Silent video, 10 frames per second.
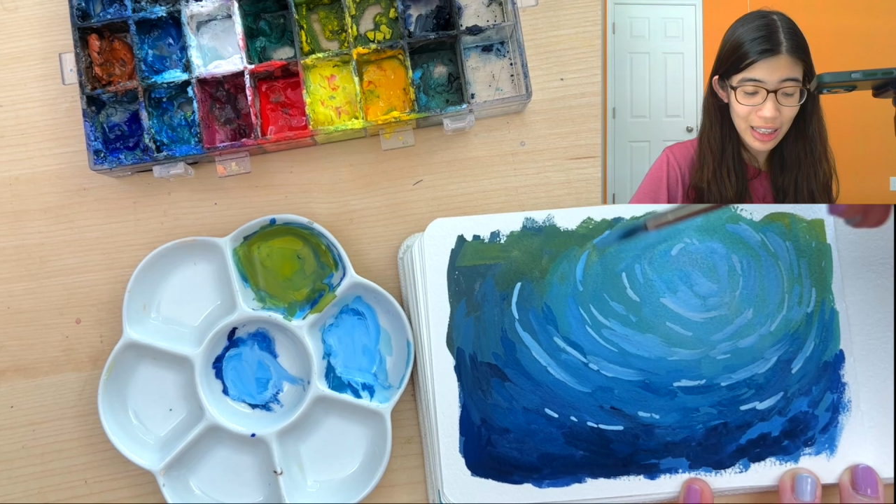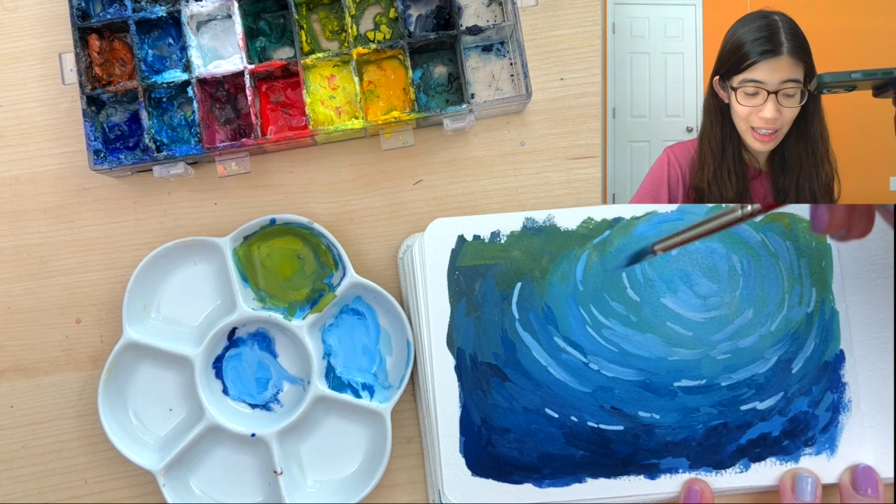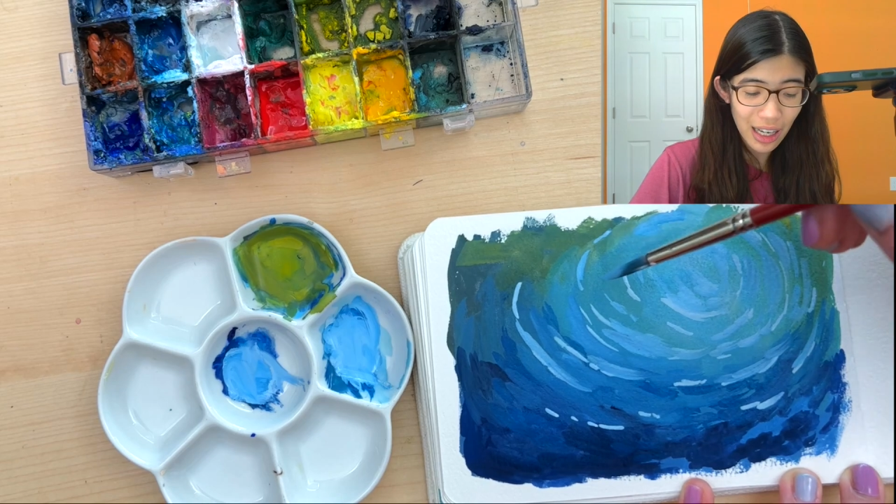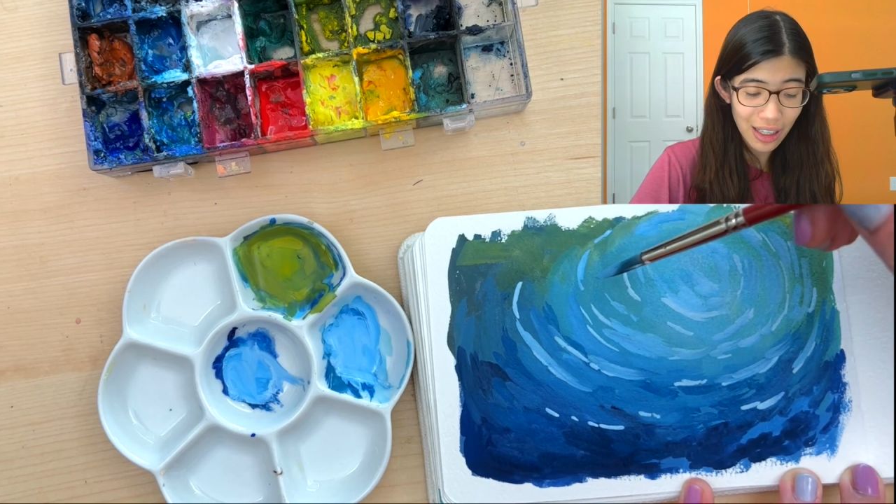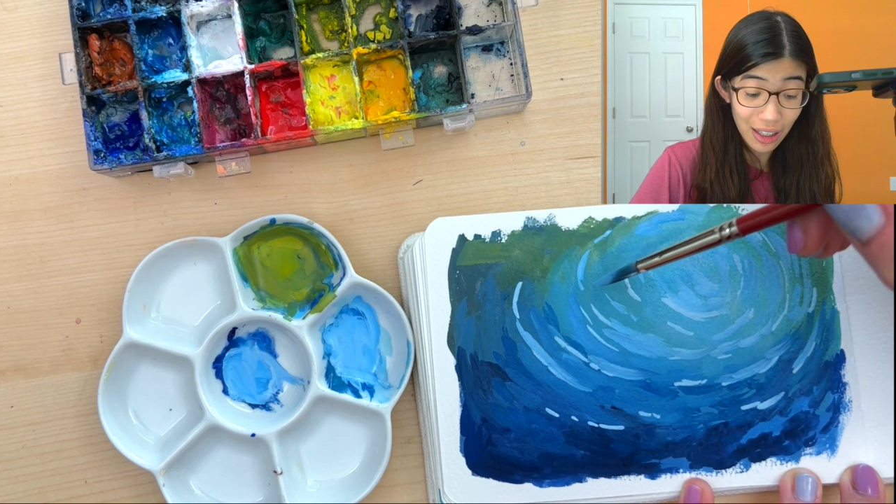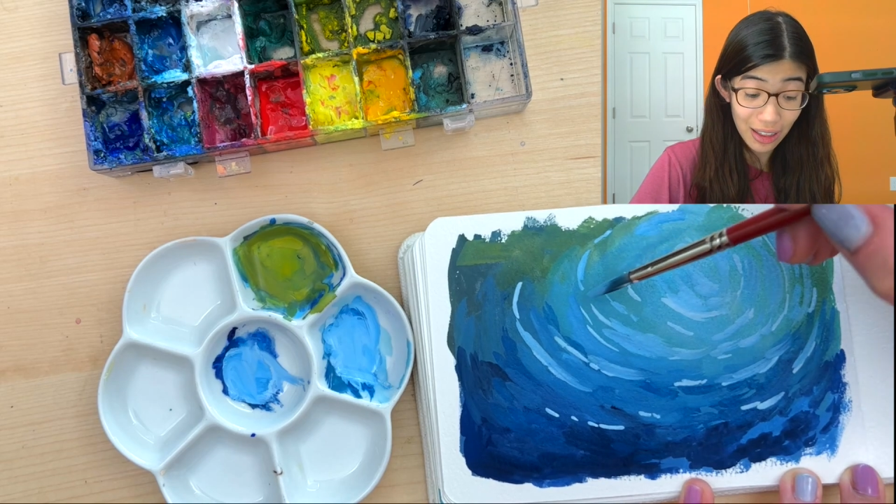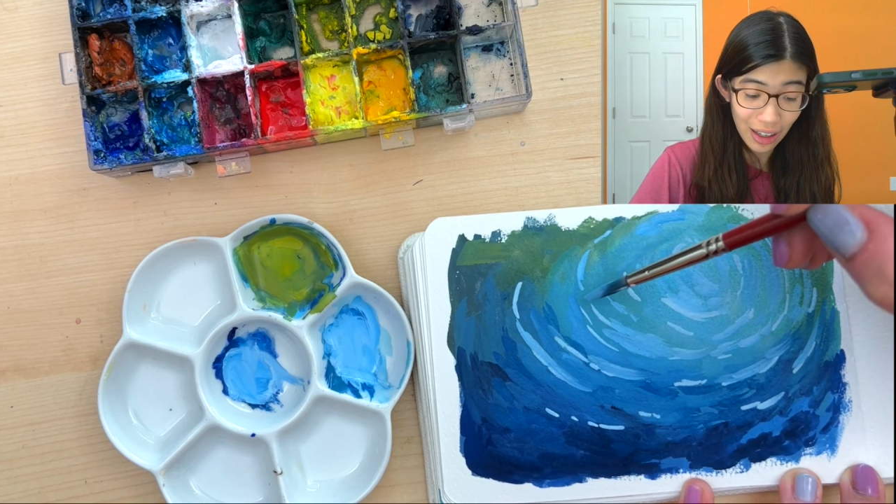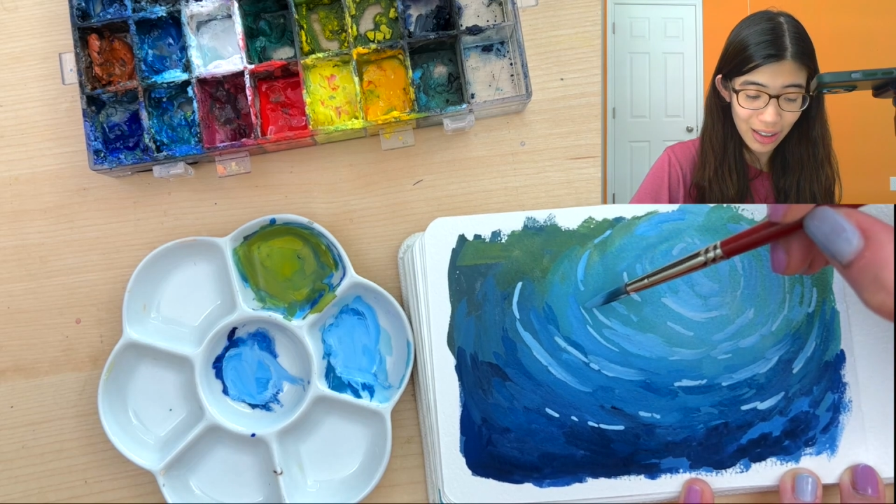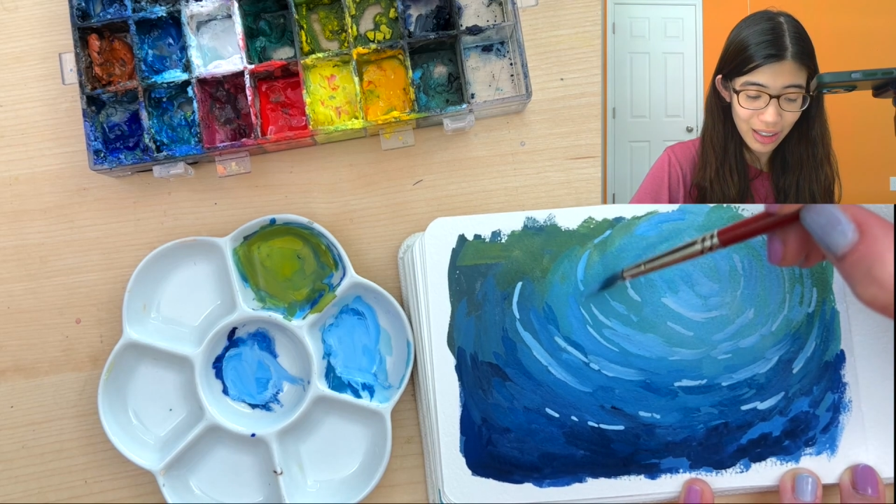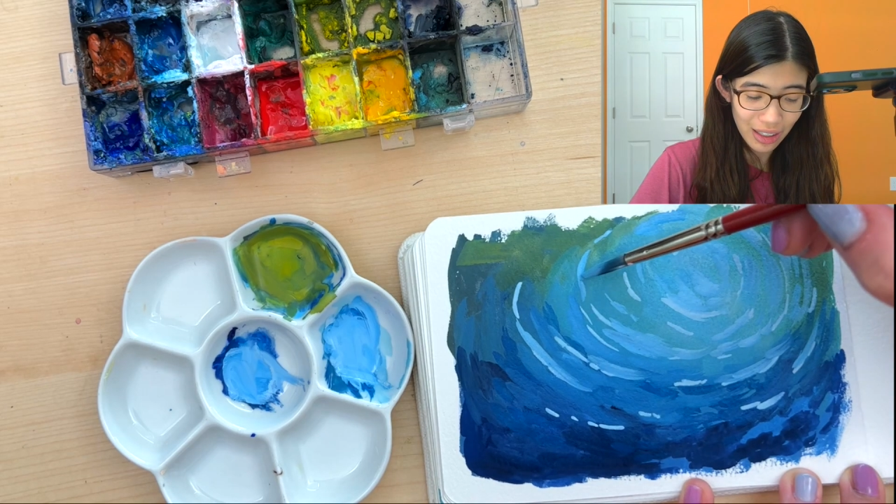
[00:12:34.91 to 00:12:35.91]
not a
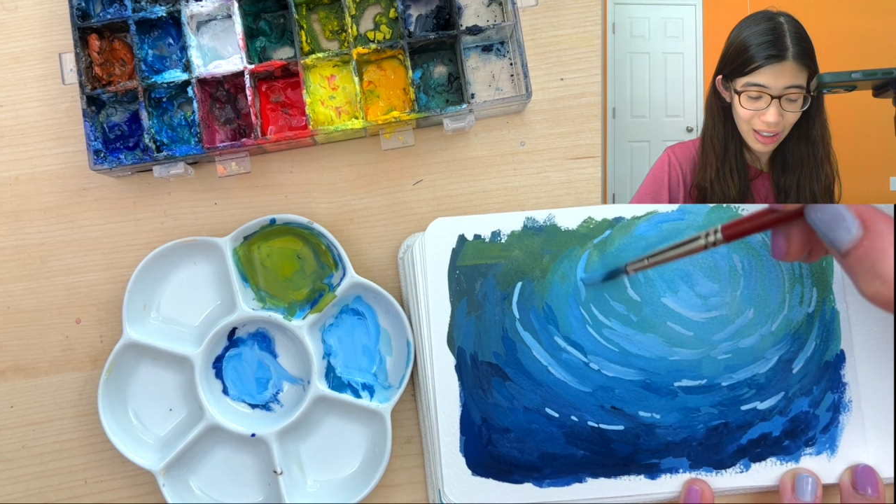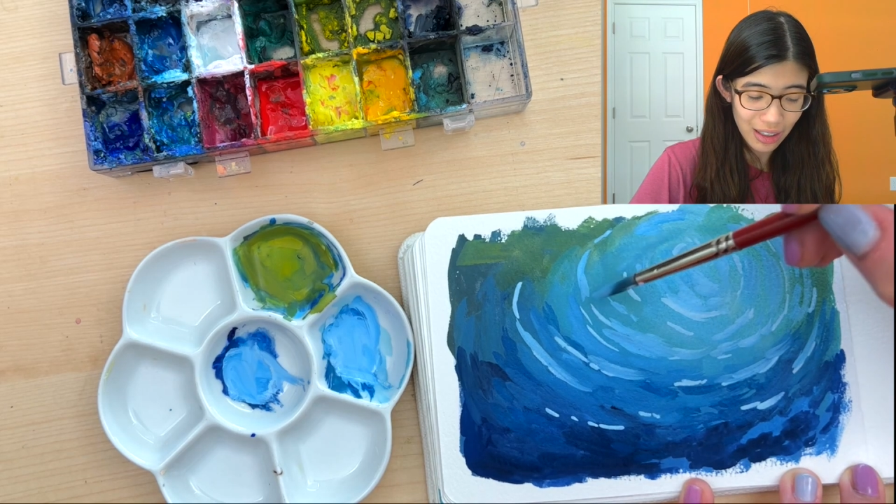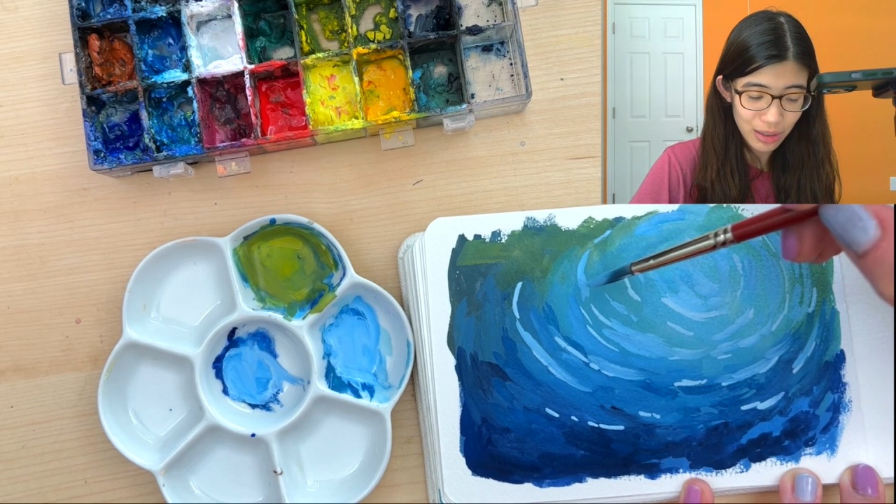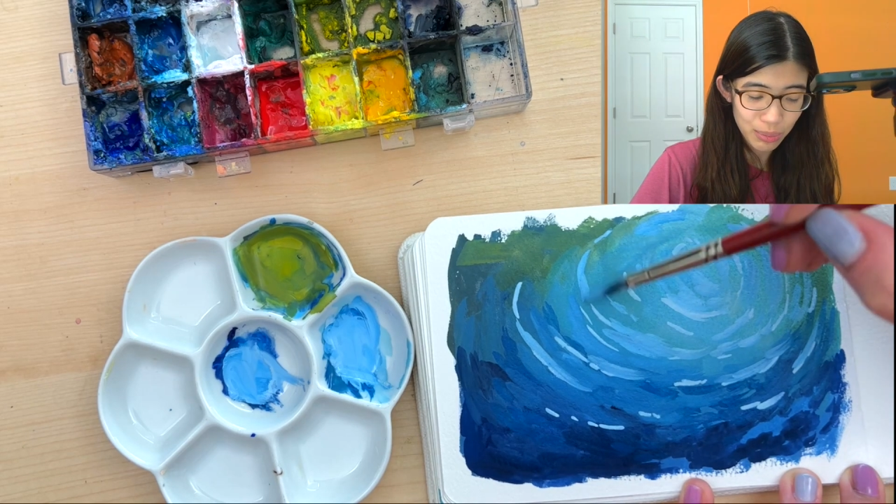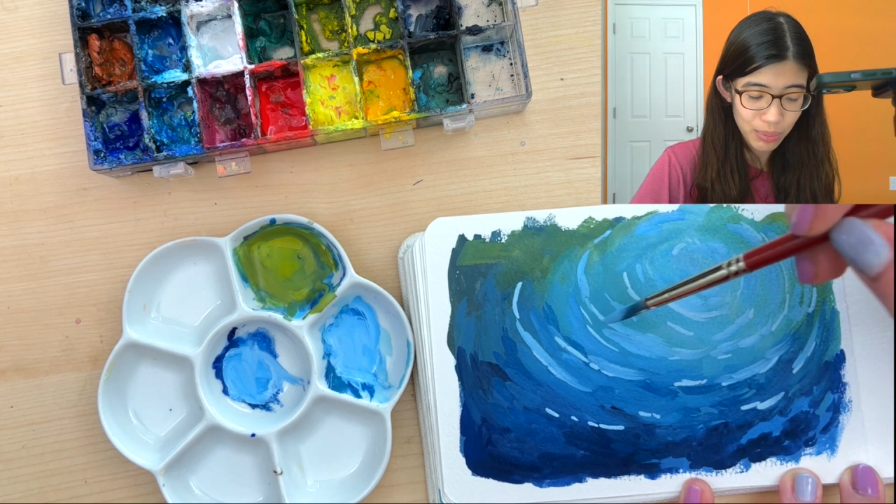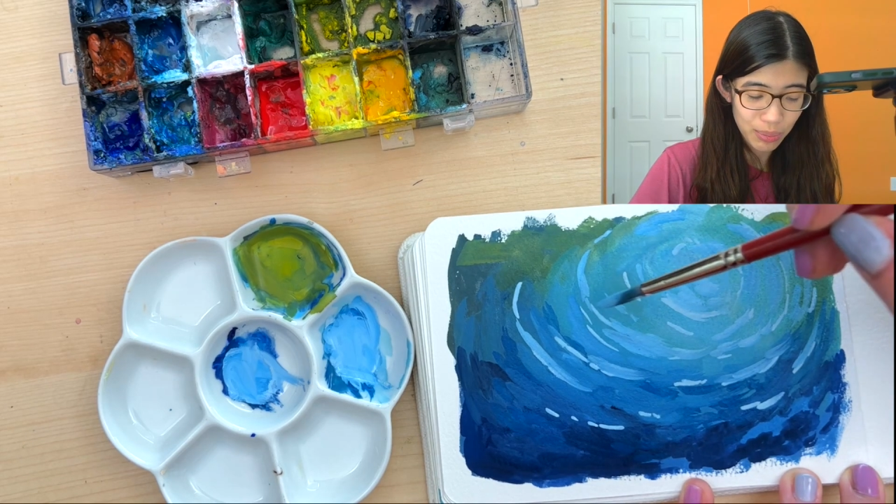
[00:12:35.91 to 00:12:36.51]
lot,